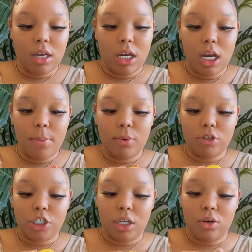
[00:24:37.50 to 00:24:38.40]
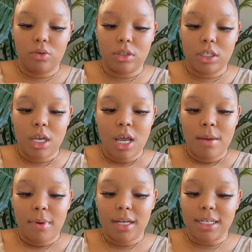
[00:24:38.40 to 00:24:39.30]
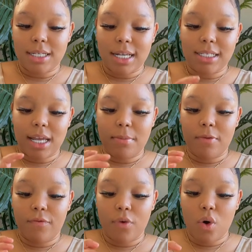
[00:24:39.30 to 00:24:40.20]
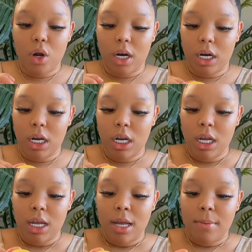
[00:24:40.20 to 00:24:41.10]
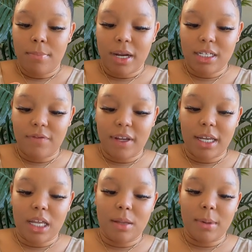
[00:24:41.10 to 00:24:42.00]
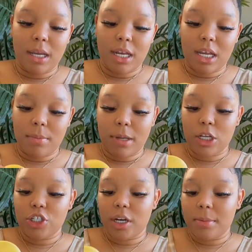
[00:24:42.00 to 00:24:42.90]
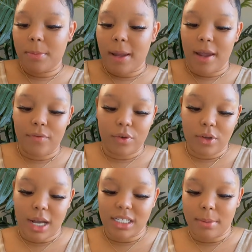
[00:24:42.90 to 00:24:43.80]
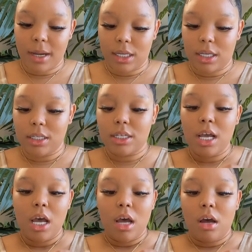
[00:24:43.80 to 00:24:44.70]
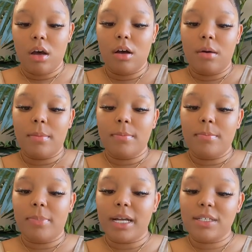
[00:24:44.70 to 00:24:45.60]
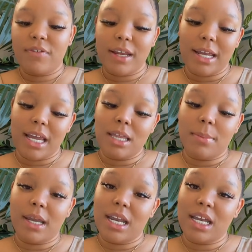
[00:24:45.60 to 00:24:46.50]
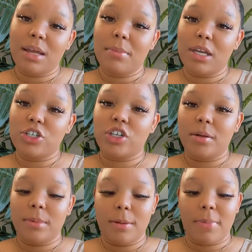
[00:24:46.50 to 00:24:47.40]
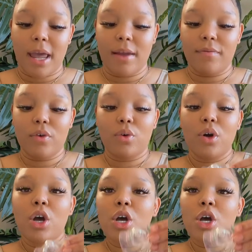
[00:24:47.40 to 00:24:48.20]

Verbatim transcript: nipple shields, because as I said before, breastfeeding in the beginning can be extremely painful. You guys hear my kids. Breastfeeding in the beginning can be extremely painful.